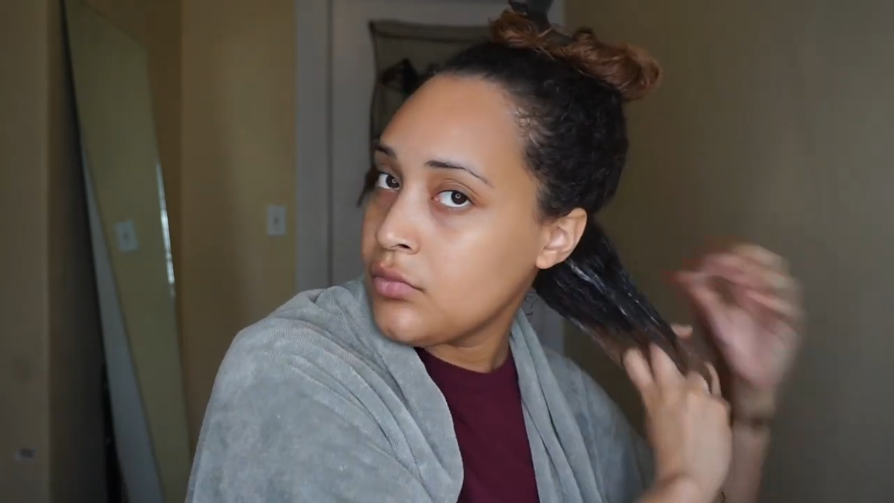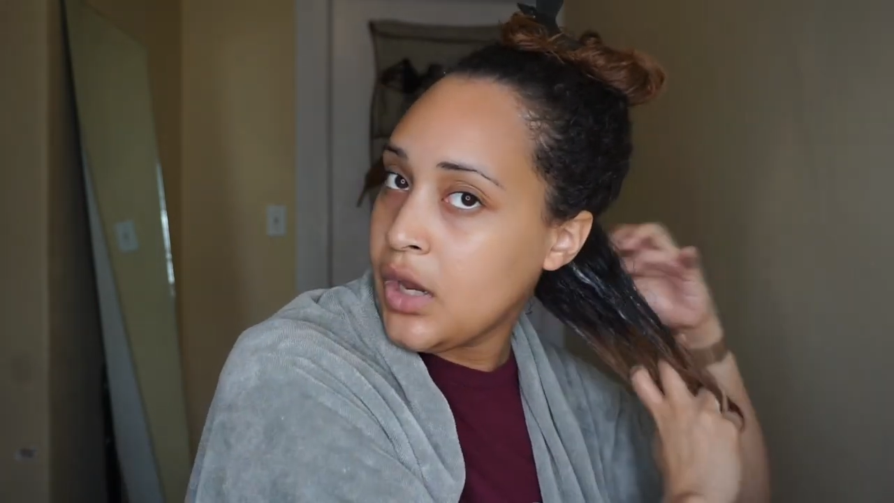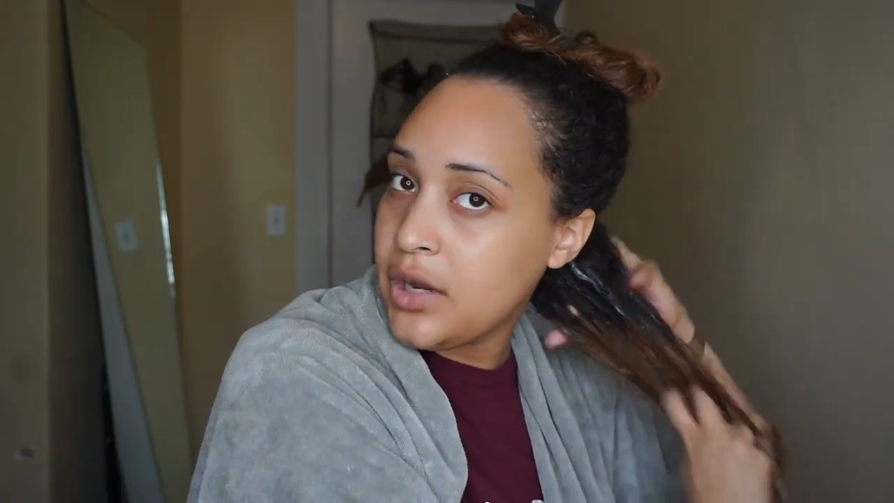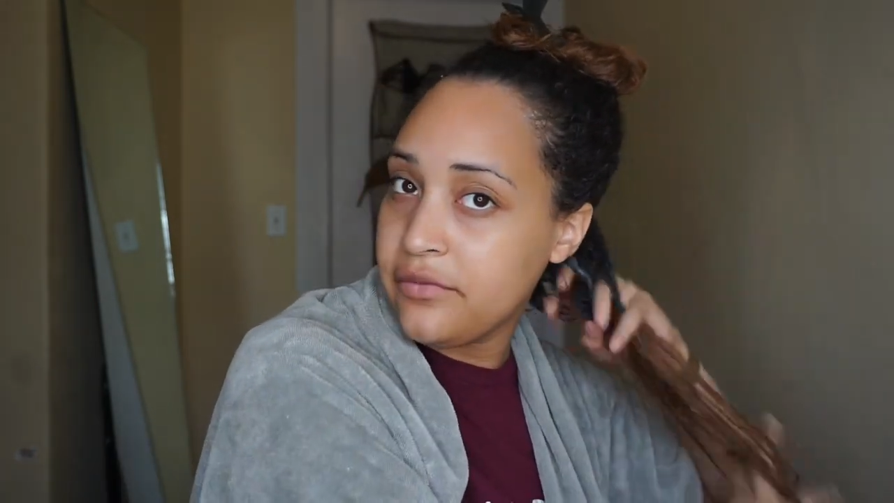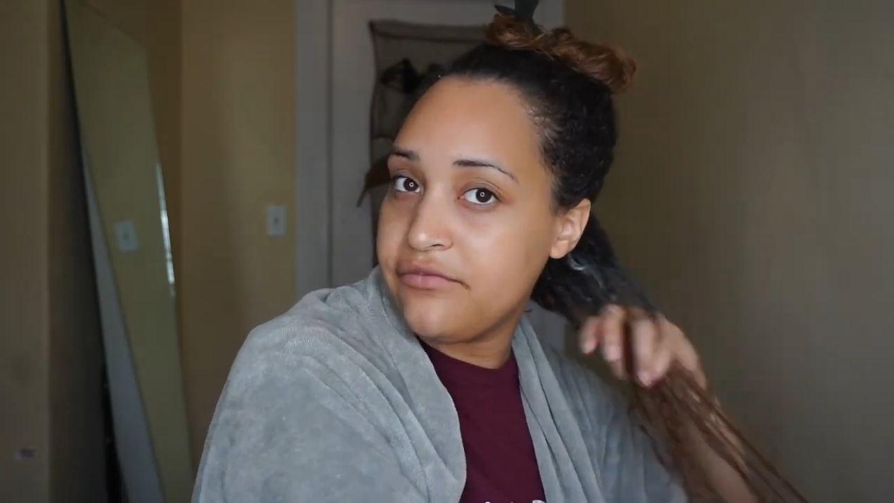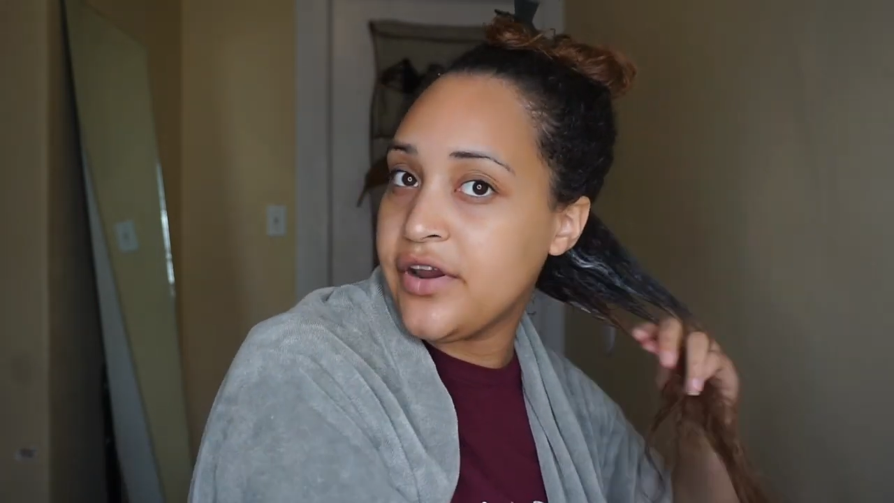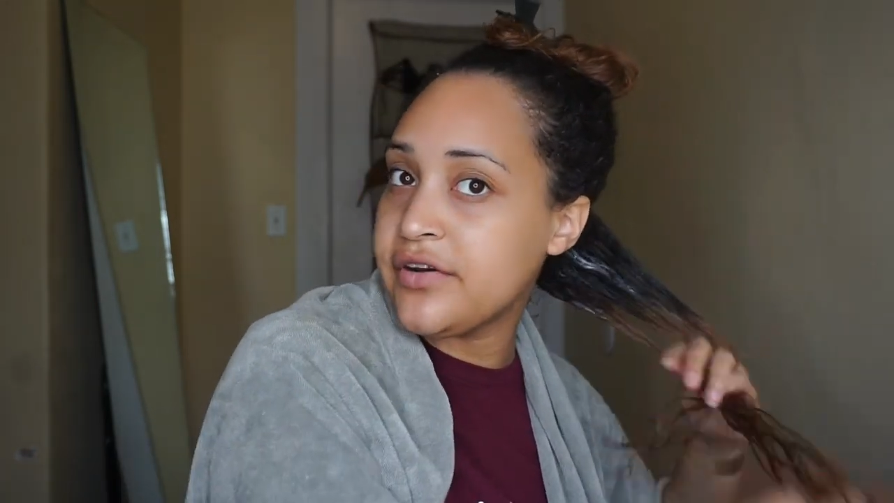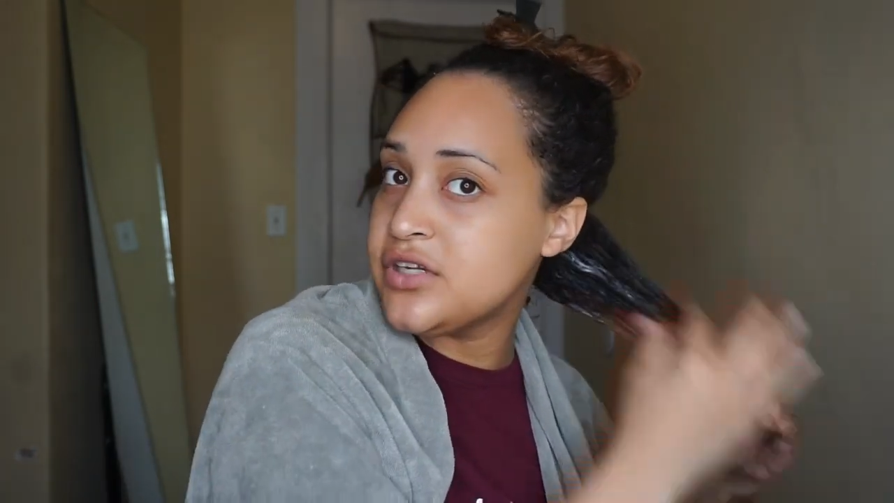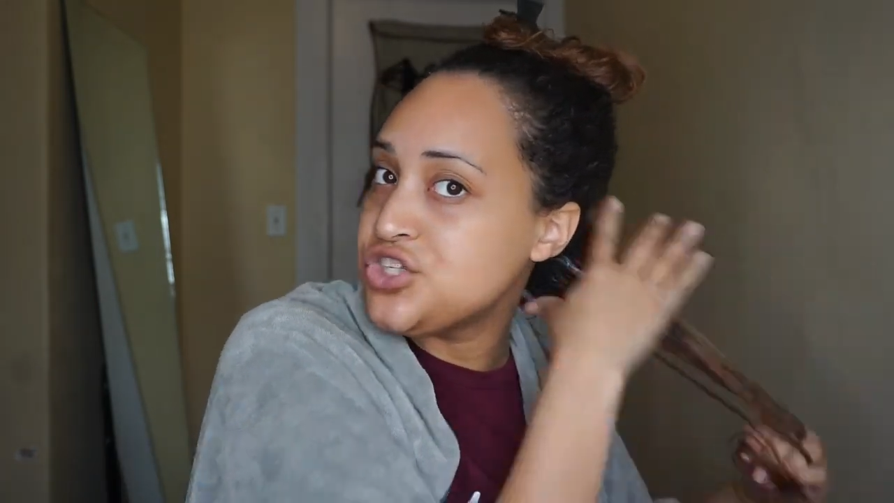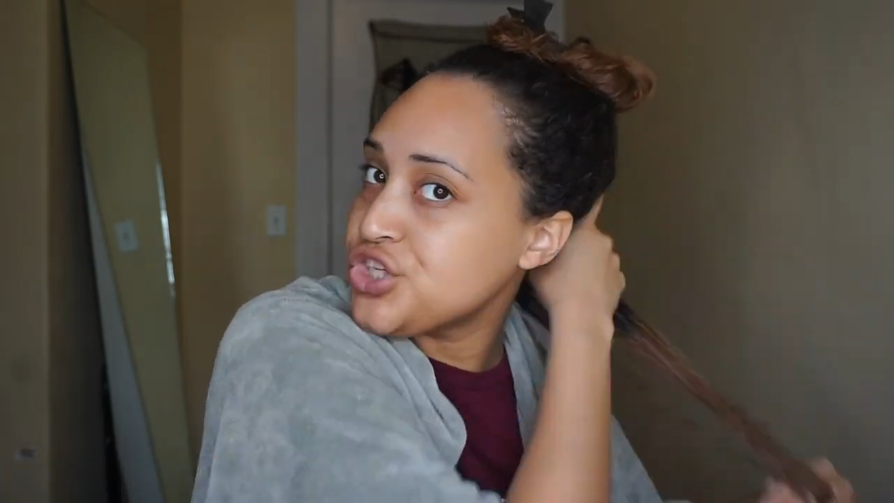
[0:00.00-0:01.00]
And I'm
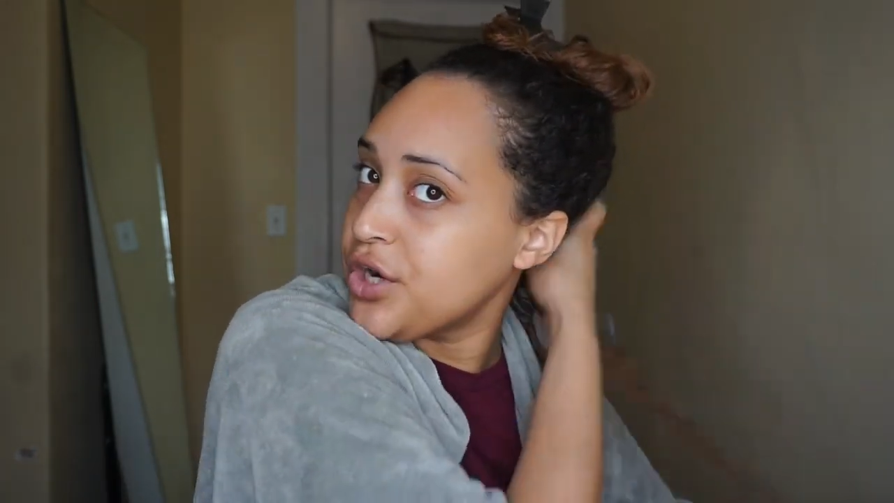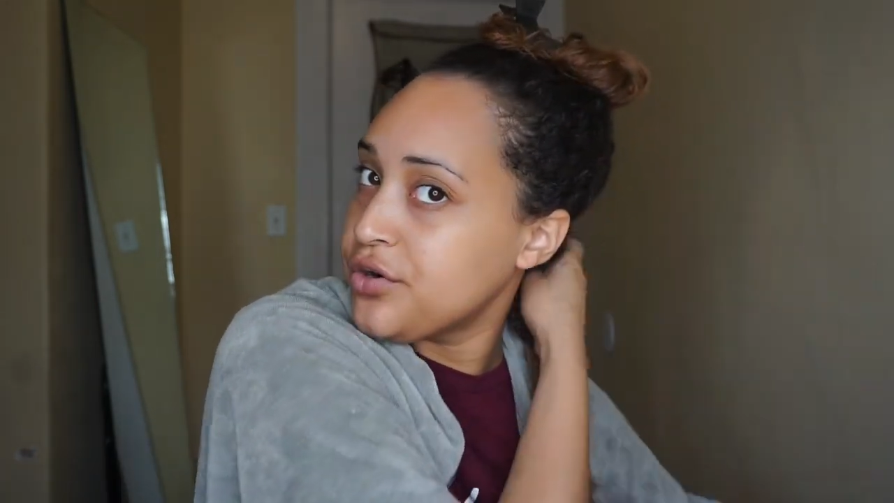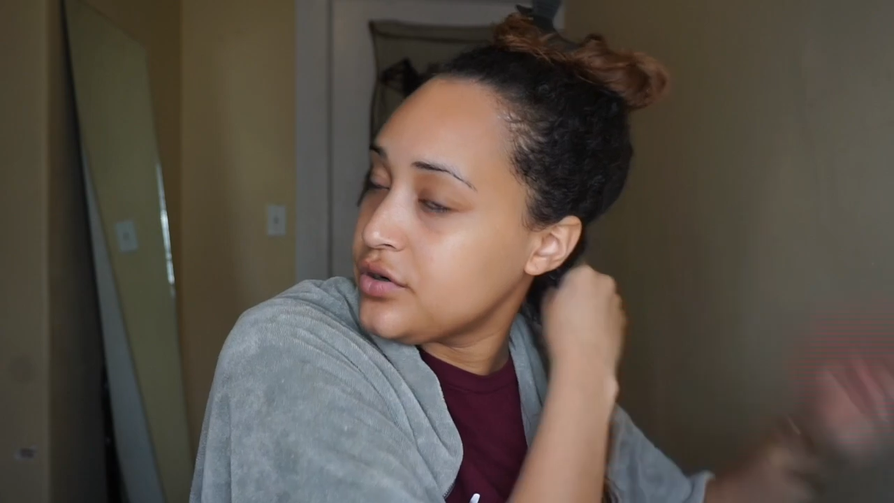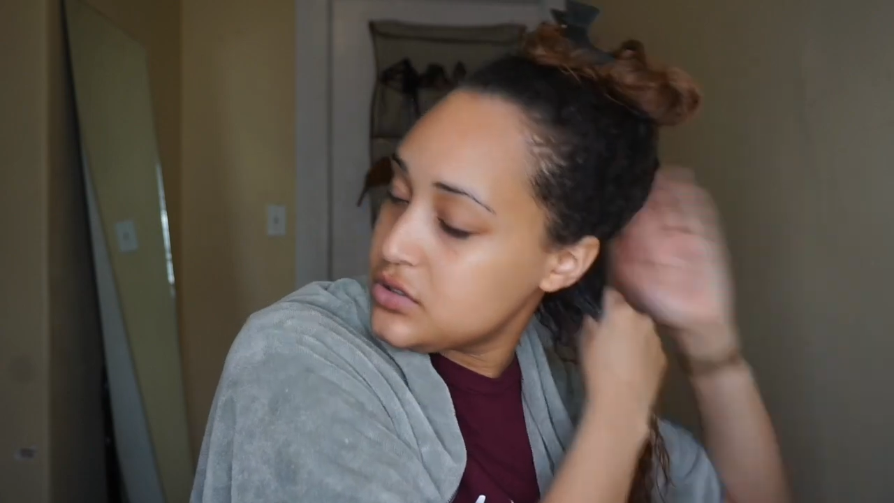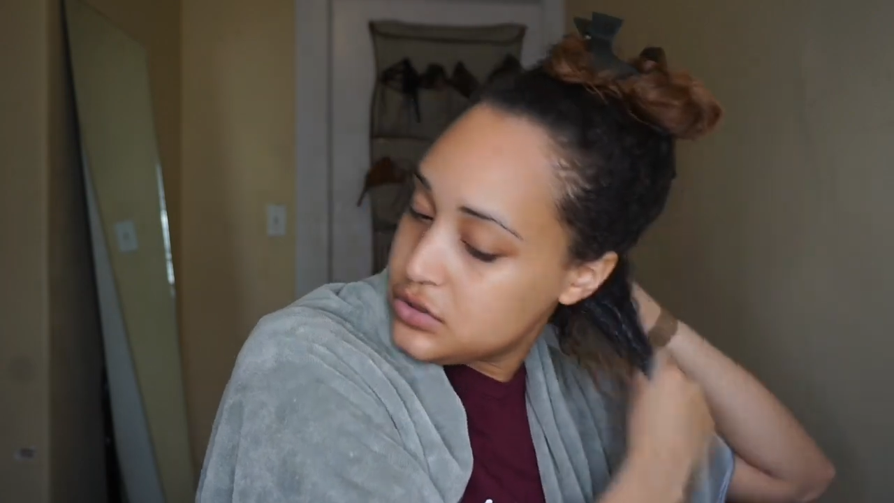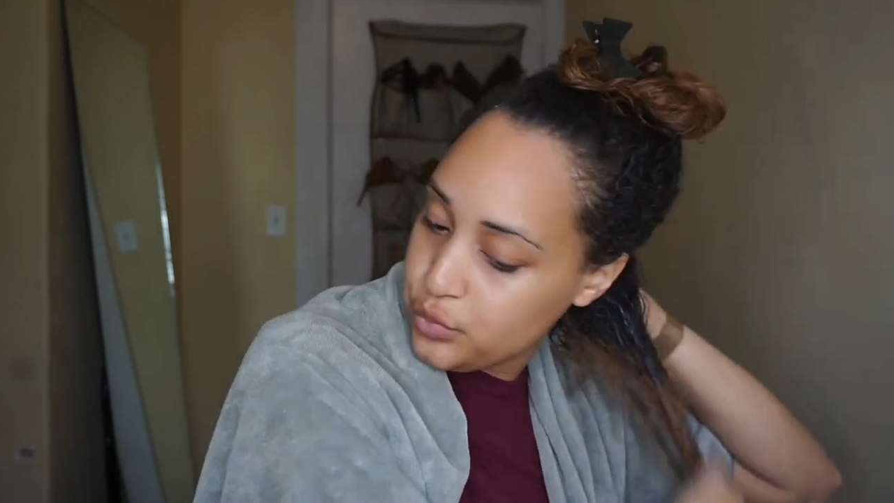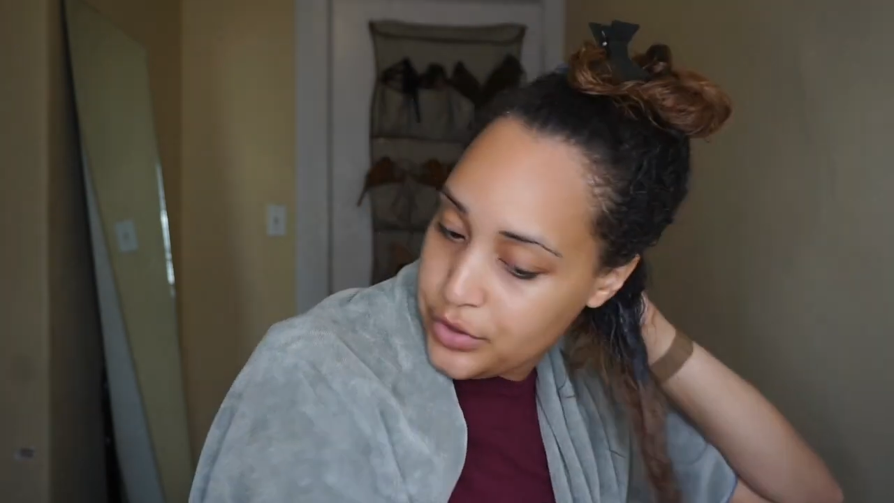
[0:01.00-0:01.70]
very generous